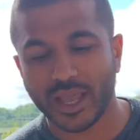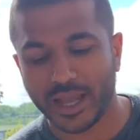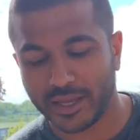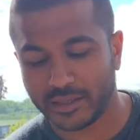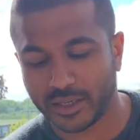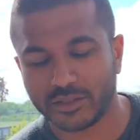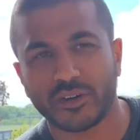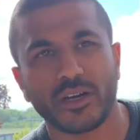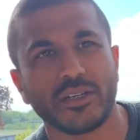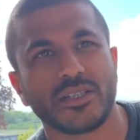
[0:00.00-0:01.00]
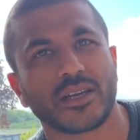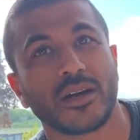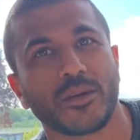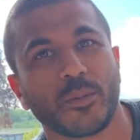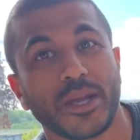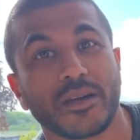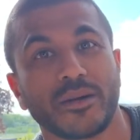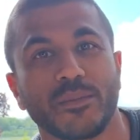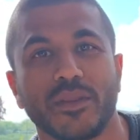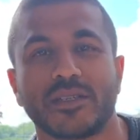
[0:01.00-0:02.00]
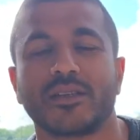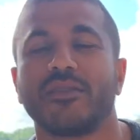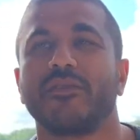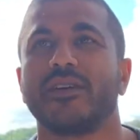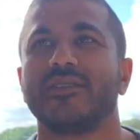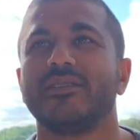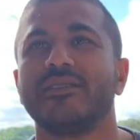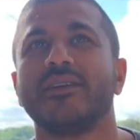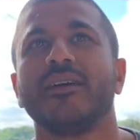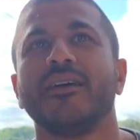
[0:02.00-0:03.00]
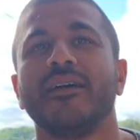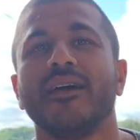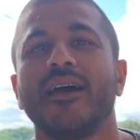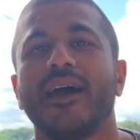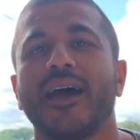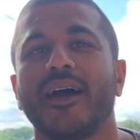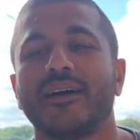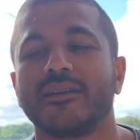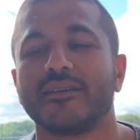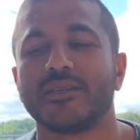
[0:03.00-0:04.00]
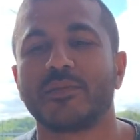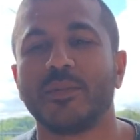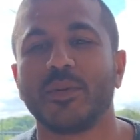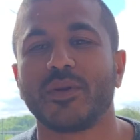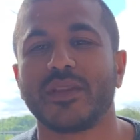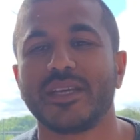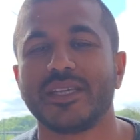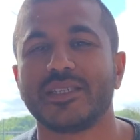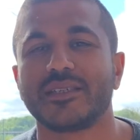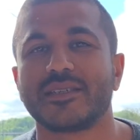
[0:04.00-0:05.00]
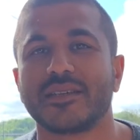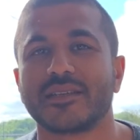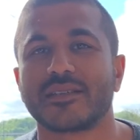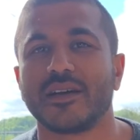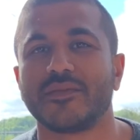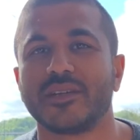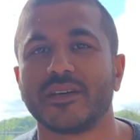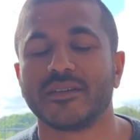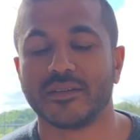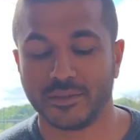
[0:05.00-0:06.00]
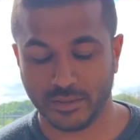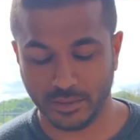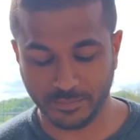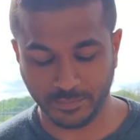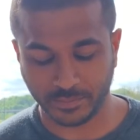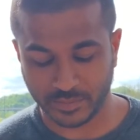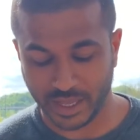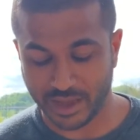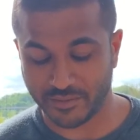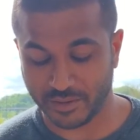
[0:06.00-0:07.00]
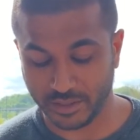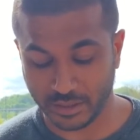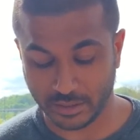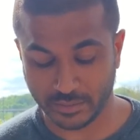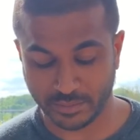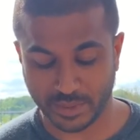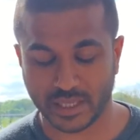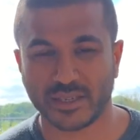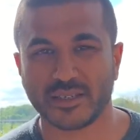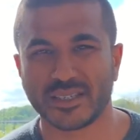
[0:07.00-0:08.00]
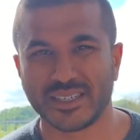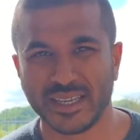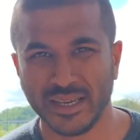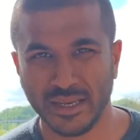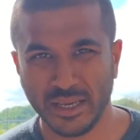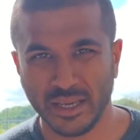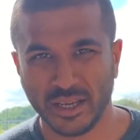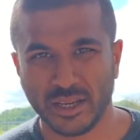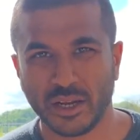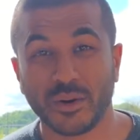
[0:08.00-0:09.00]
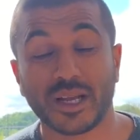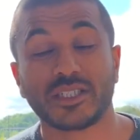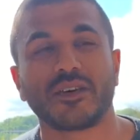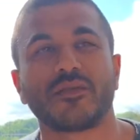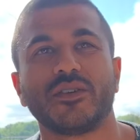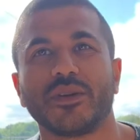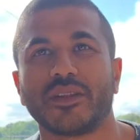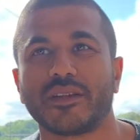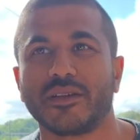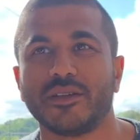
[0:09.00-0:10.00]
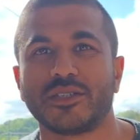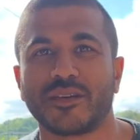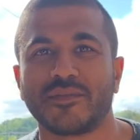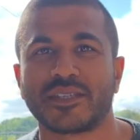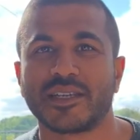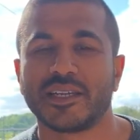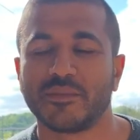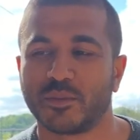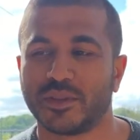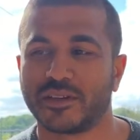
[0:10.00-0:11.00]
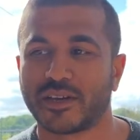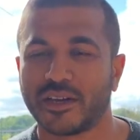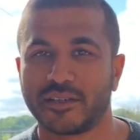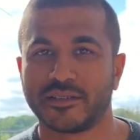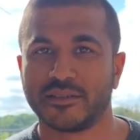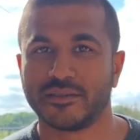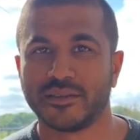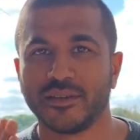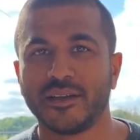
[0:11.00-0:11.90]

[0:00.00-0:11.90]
and I tried to kind of wake up when the sun rises, and it's probably one of the easiest things that I've done ever, because you don't actually have to do anything. You just have to sleep with the curtain